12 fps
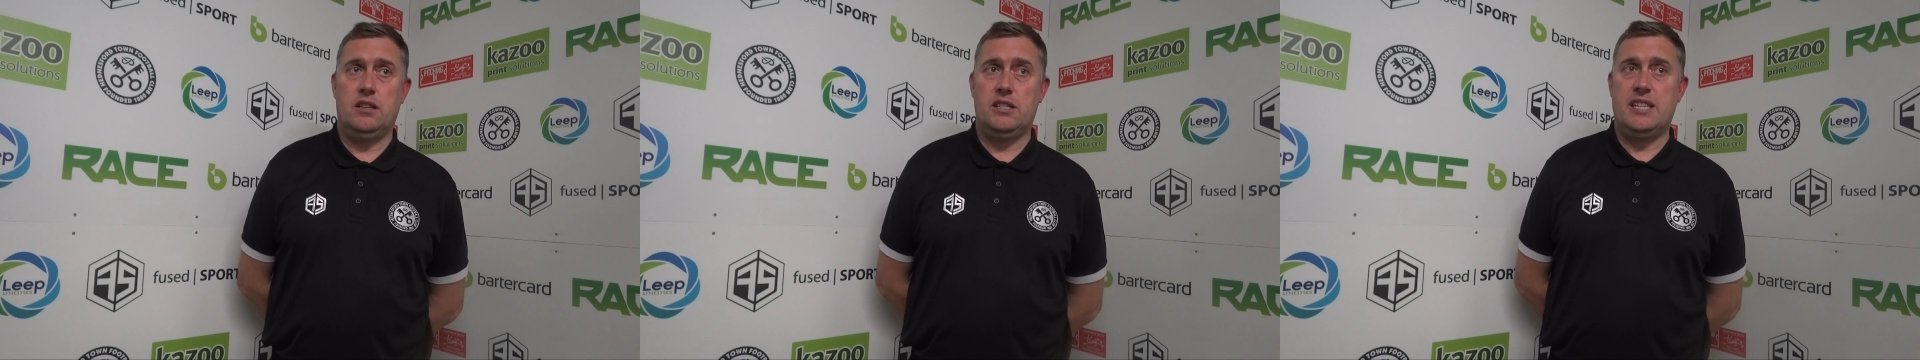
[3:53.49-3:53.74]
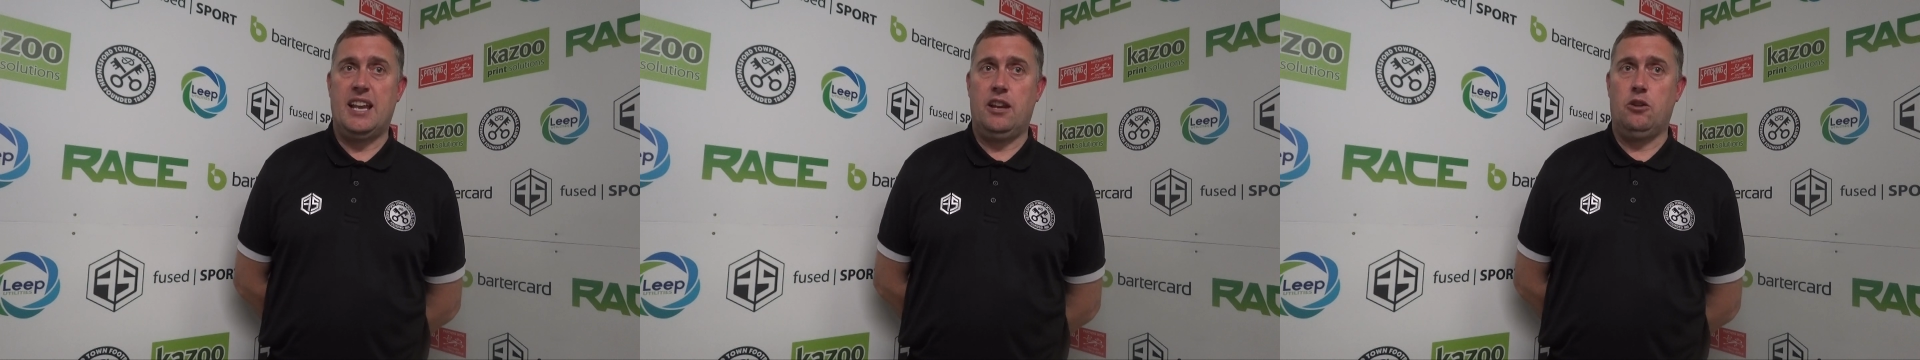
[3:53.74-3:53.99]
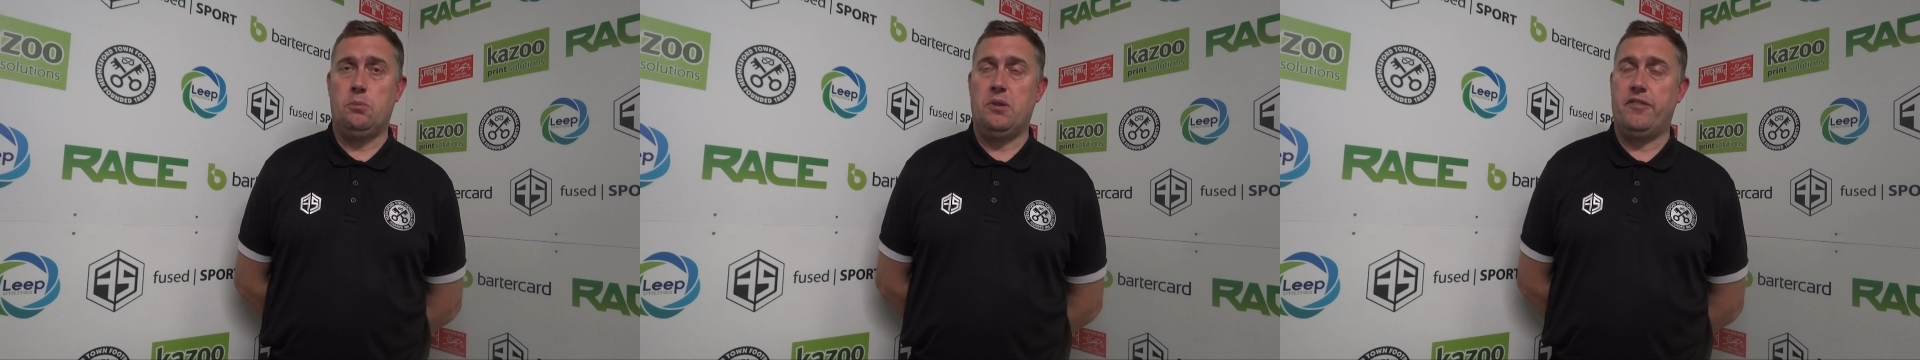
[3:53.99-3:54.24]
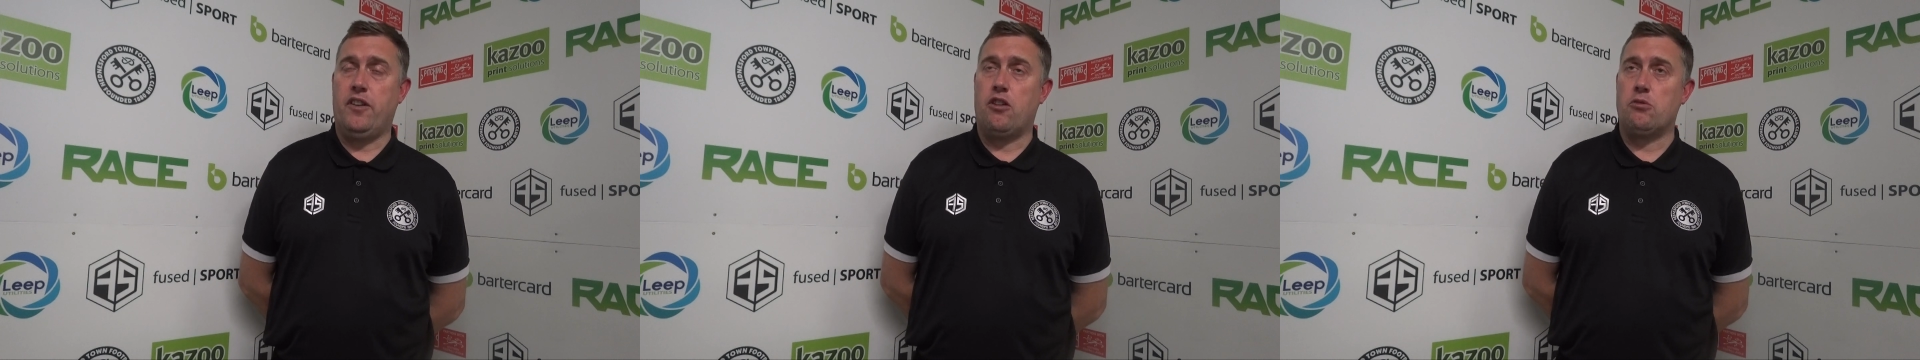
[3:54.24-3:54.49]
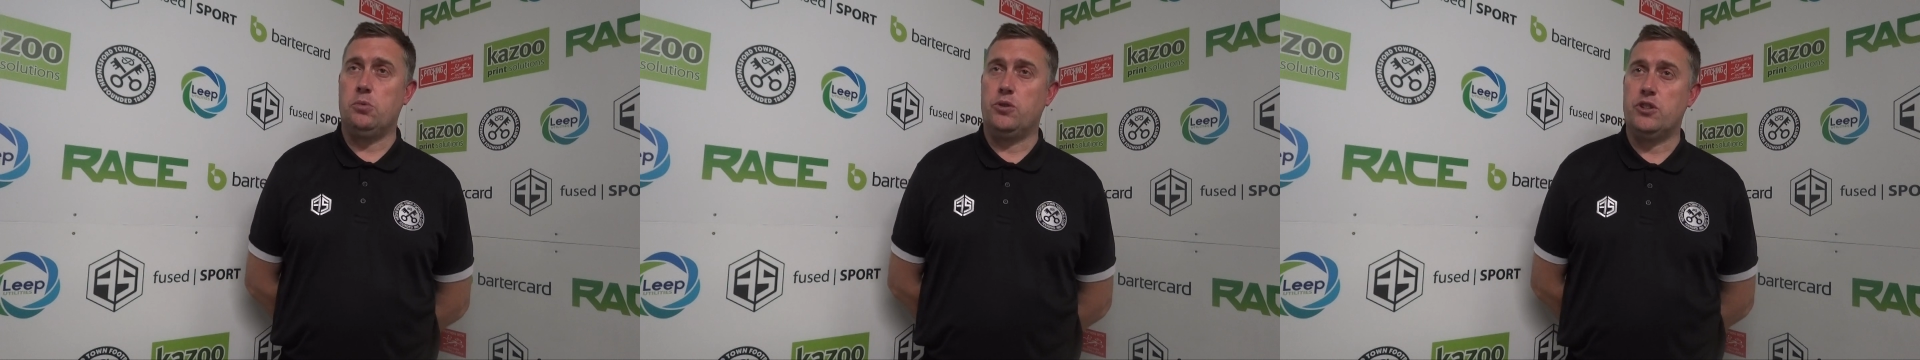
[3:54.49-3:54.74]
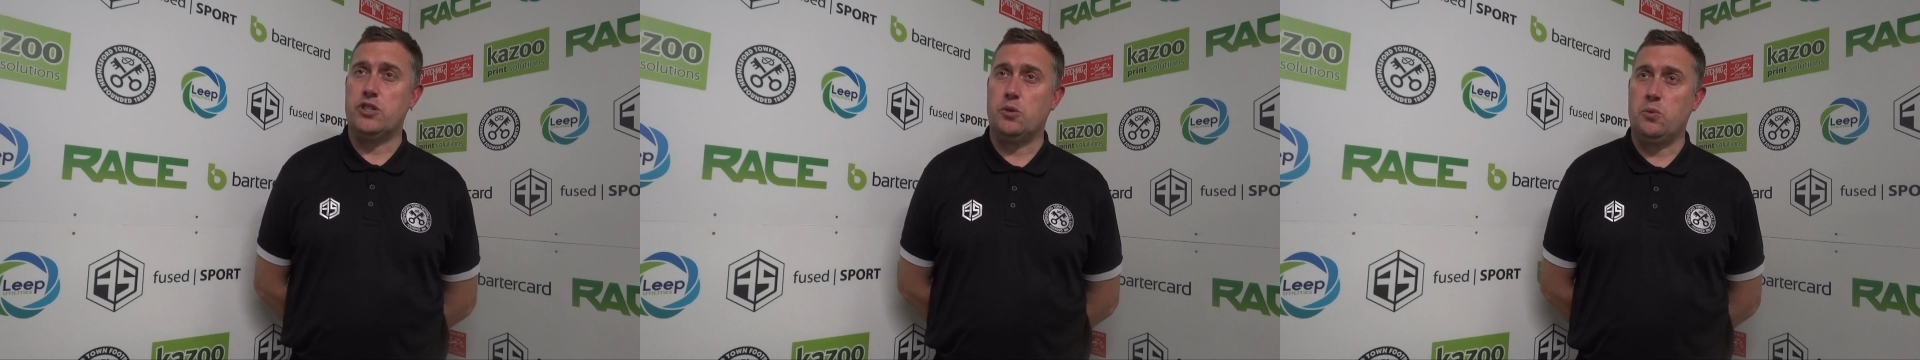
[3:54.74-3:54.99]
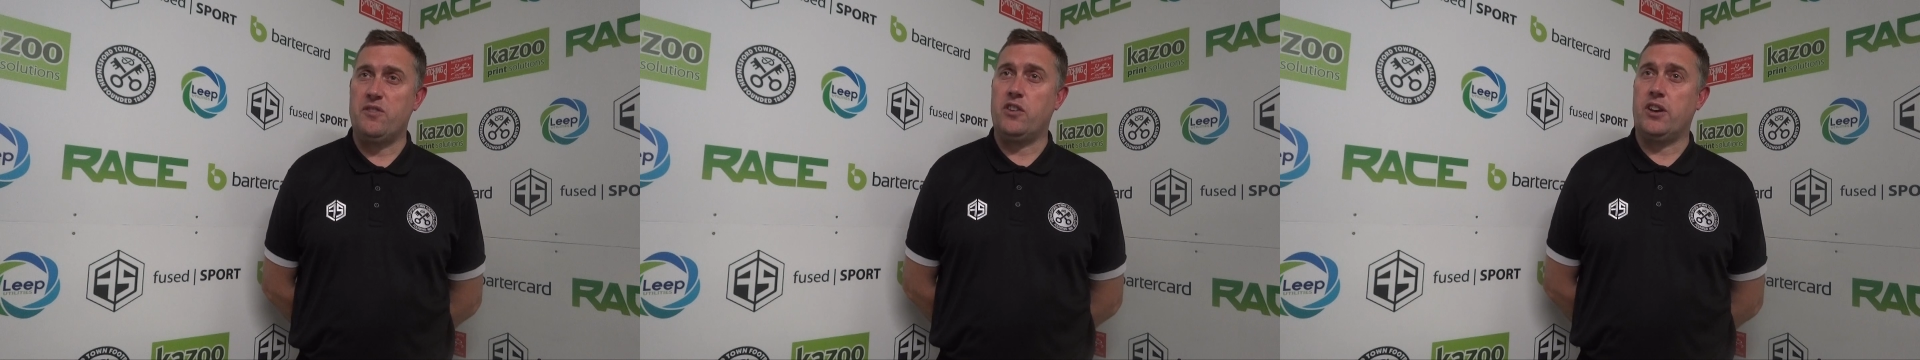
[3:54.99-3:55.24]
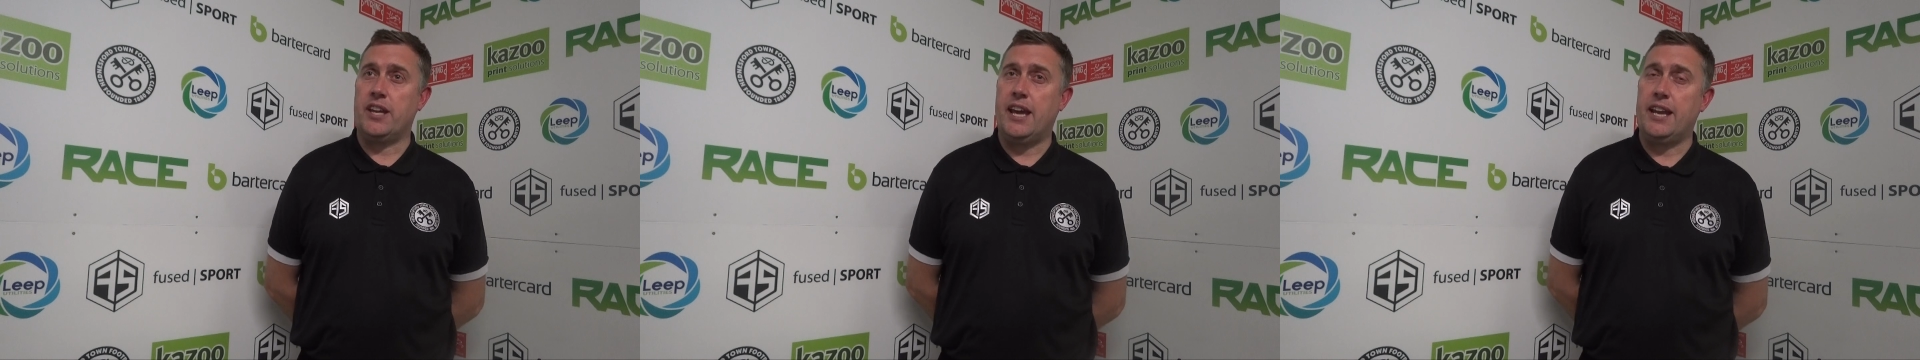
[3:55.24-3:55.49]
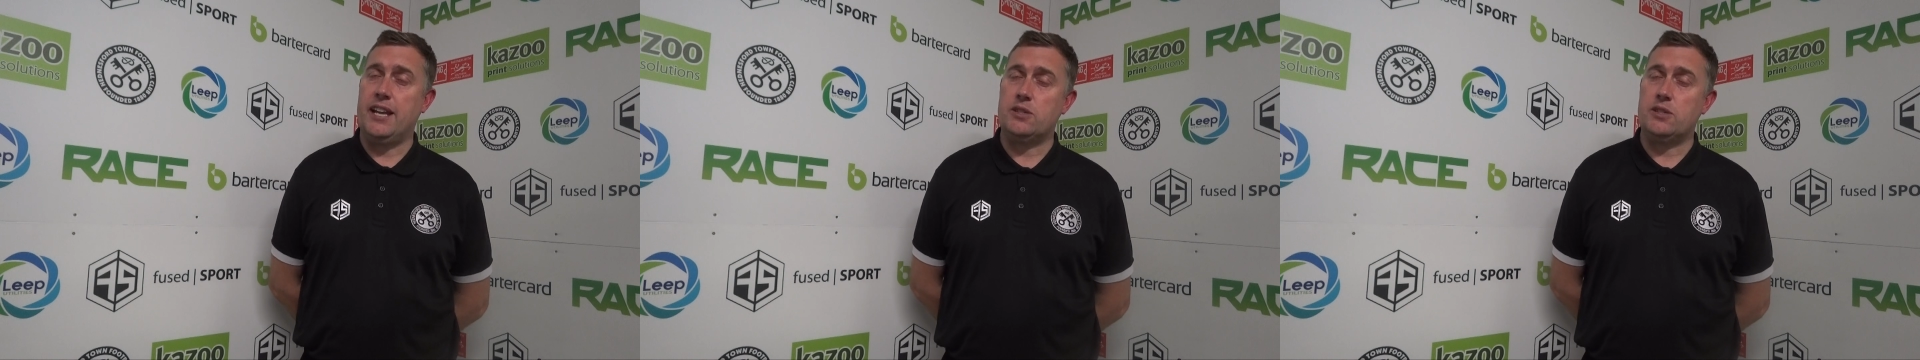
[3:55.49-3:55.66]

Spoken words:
little bit of horribleness that we've got to get,